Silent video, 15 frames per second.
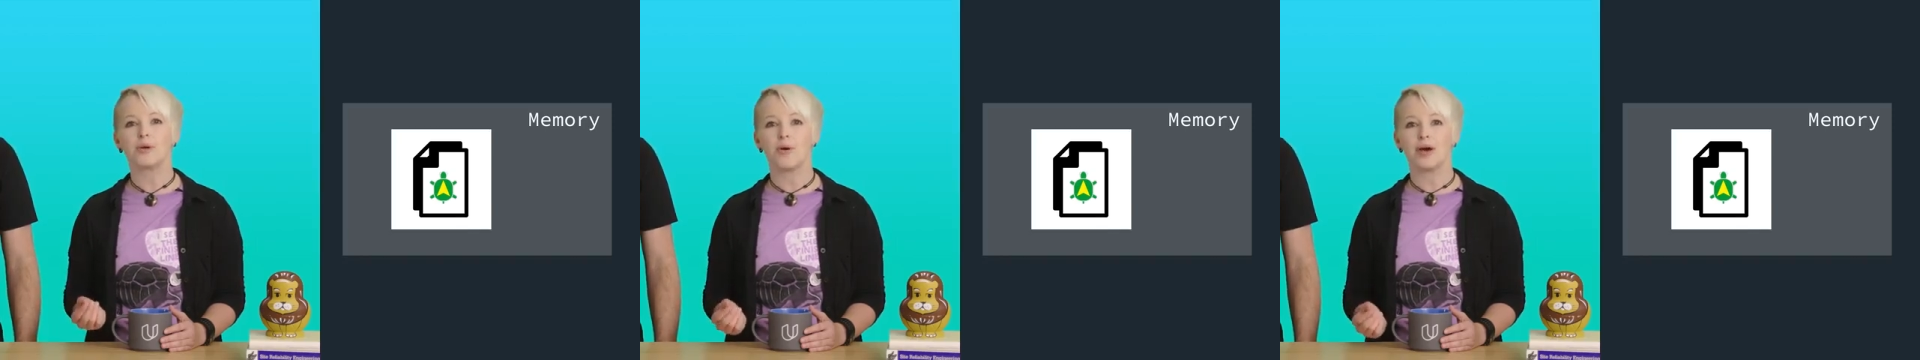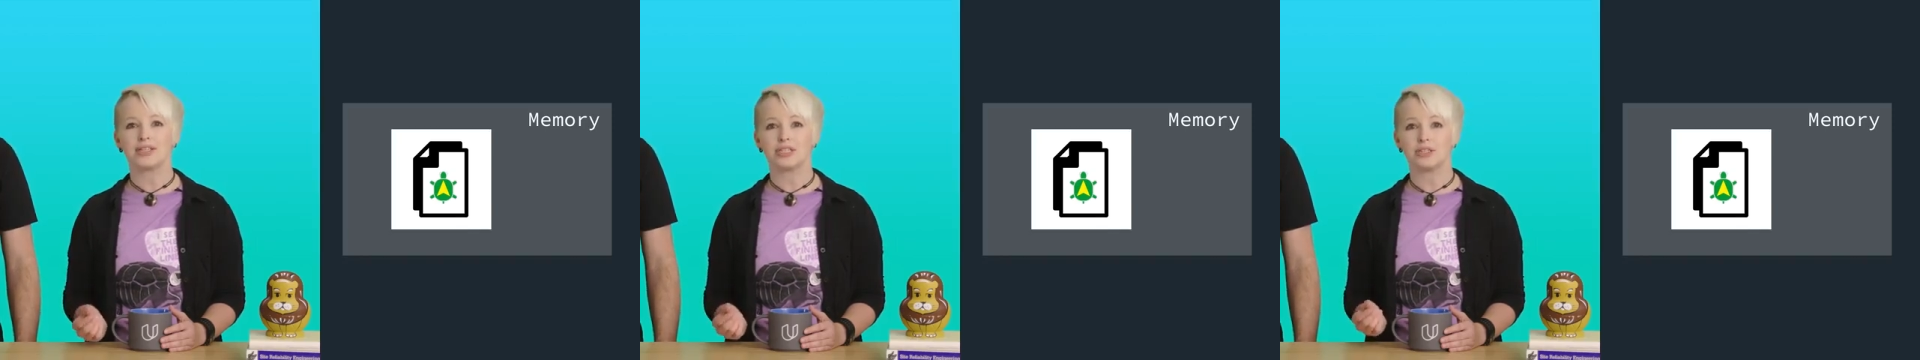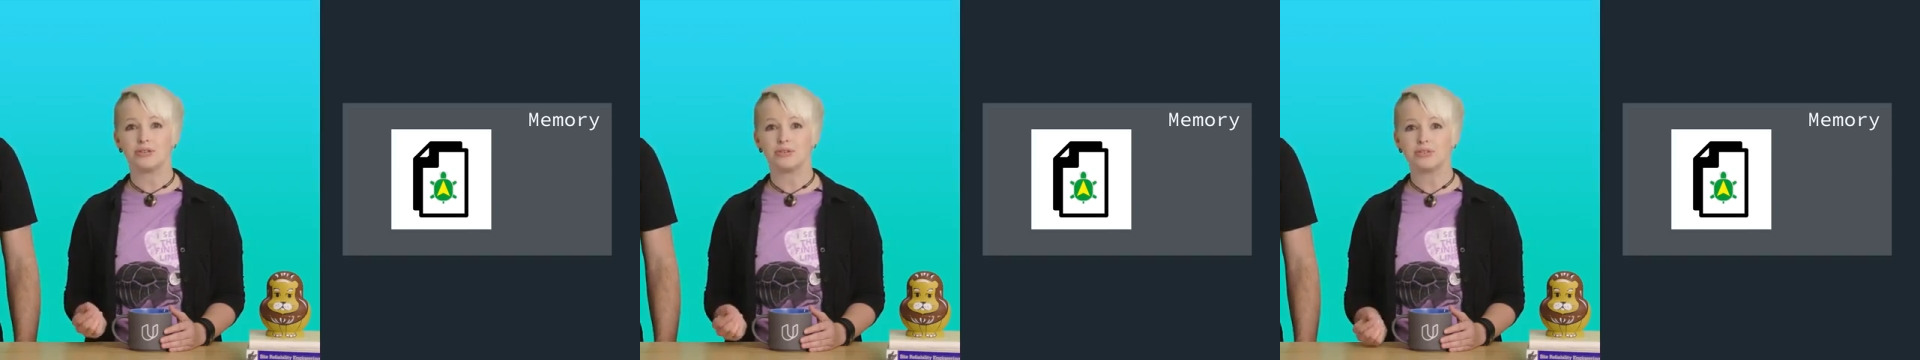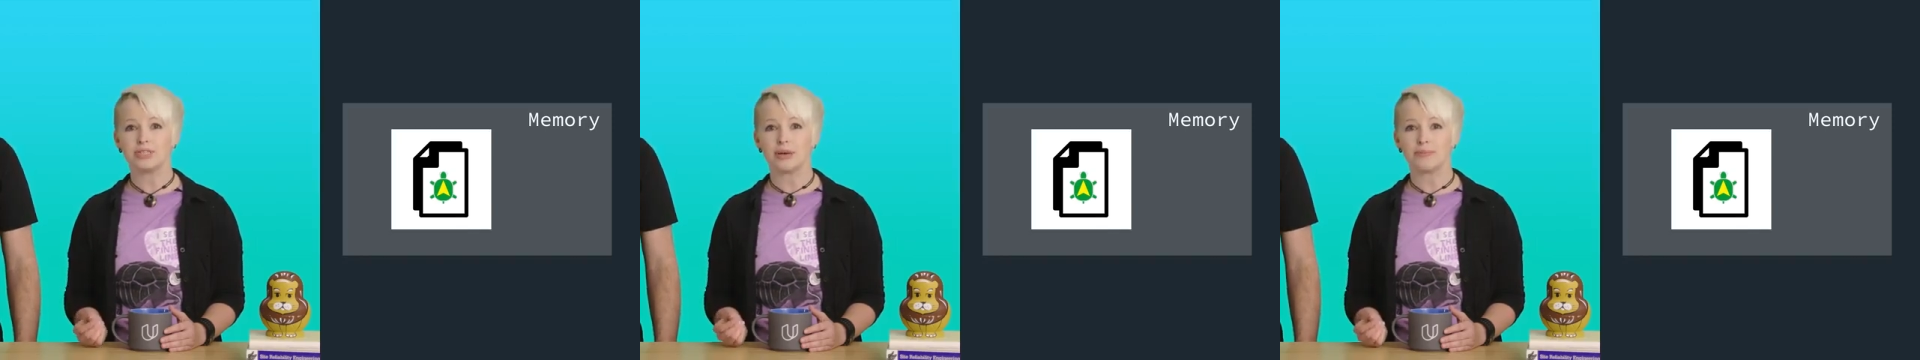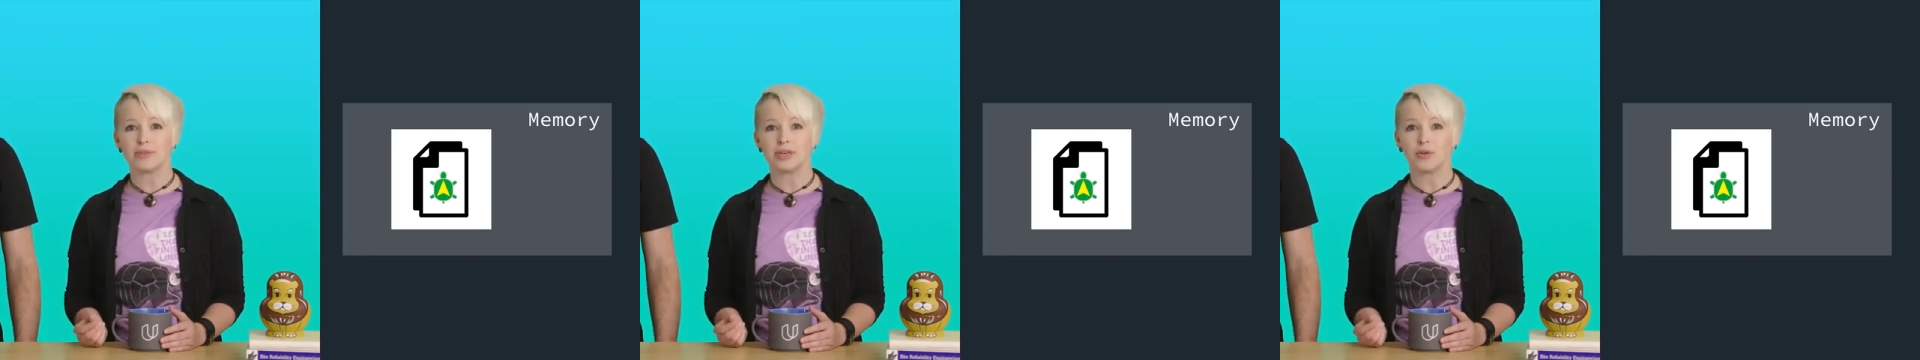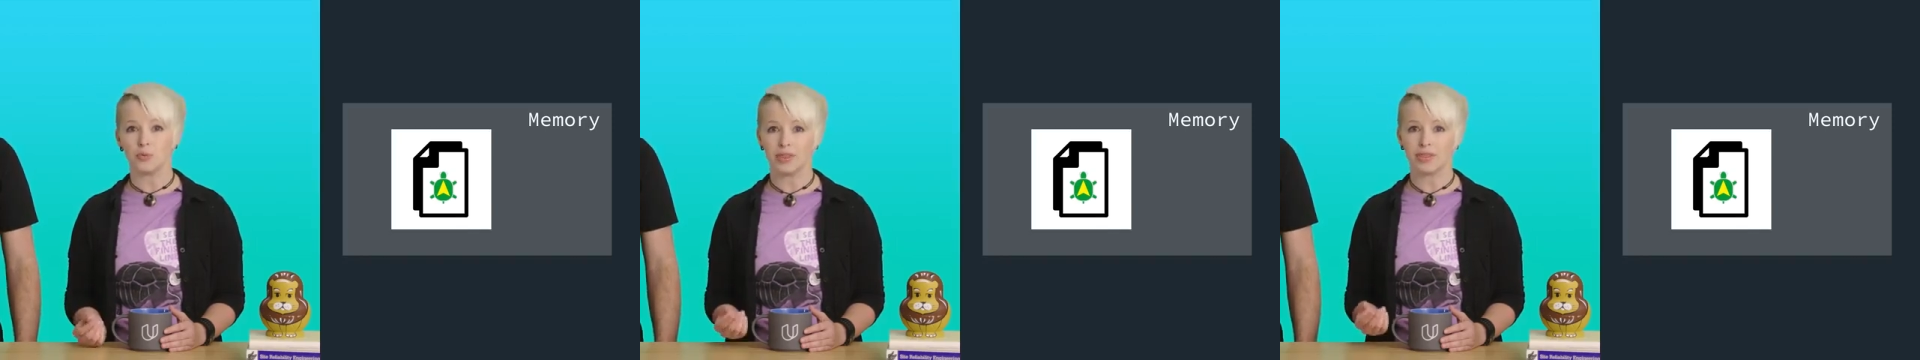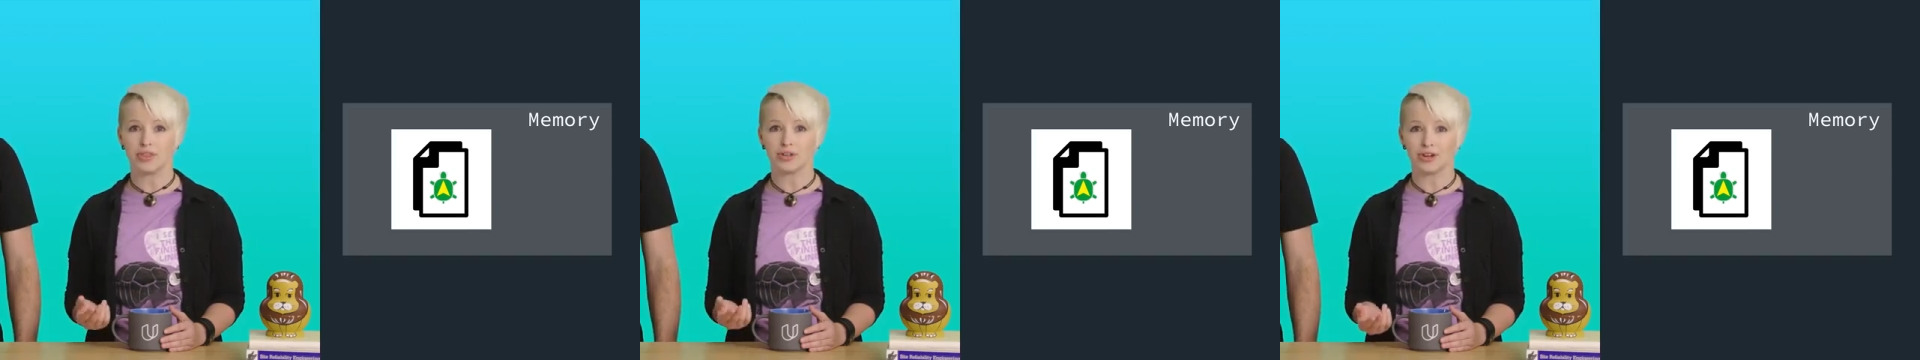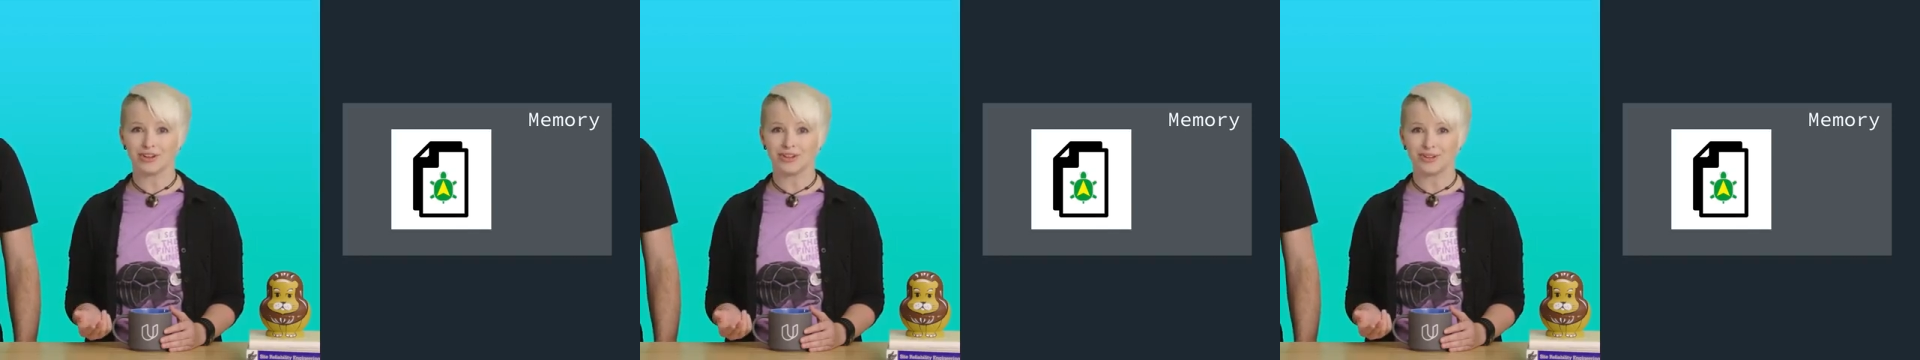we want to do something with
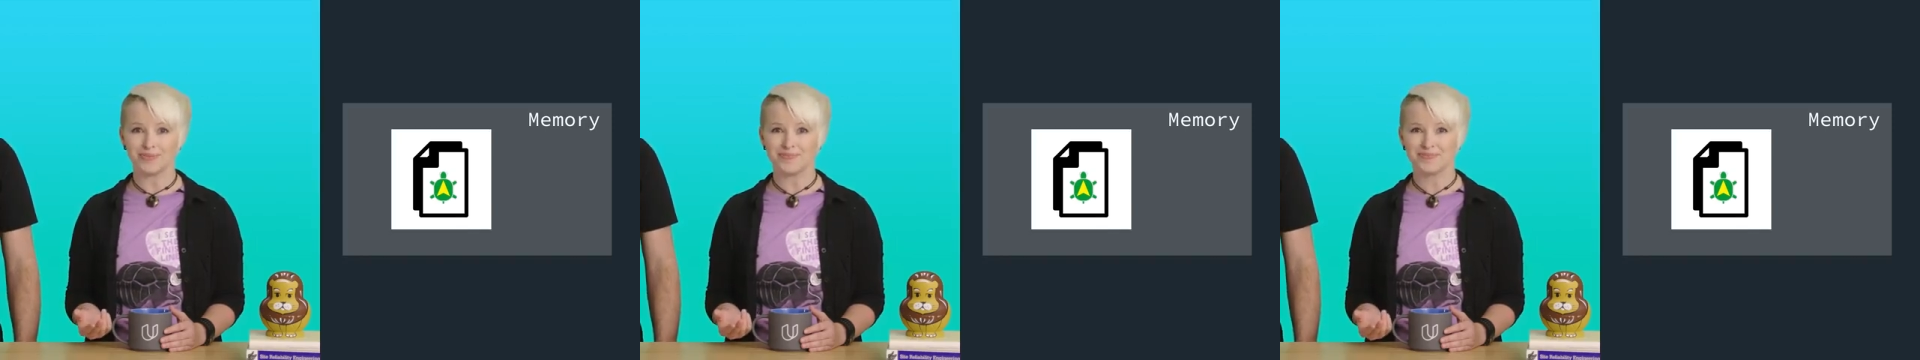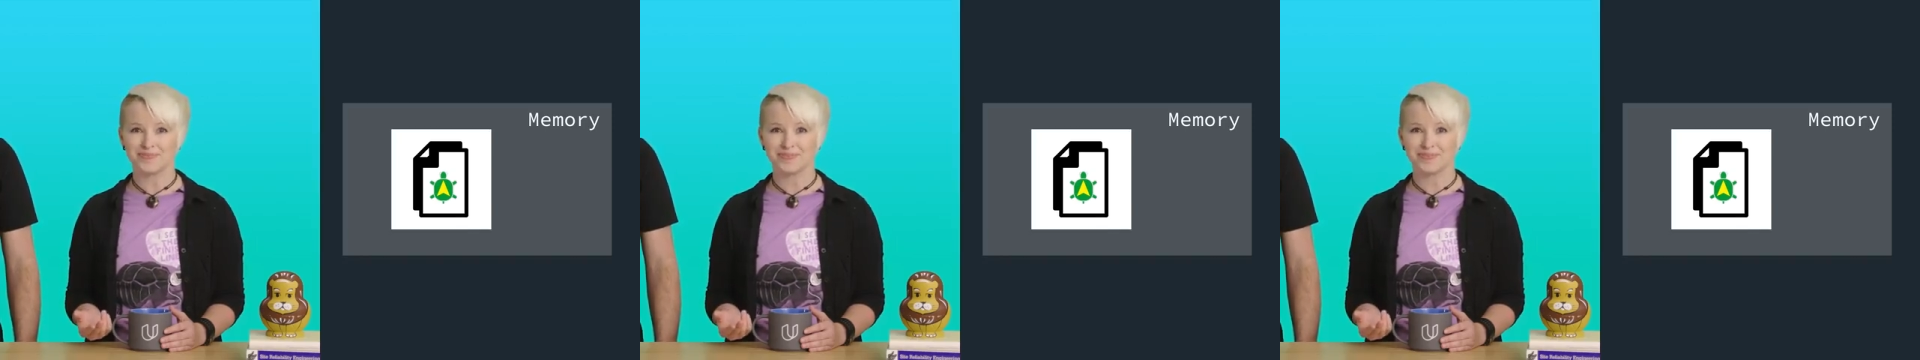the turtle.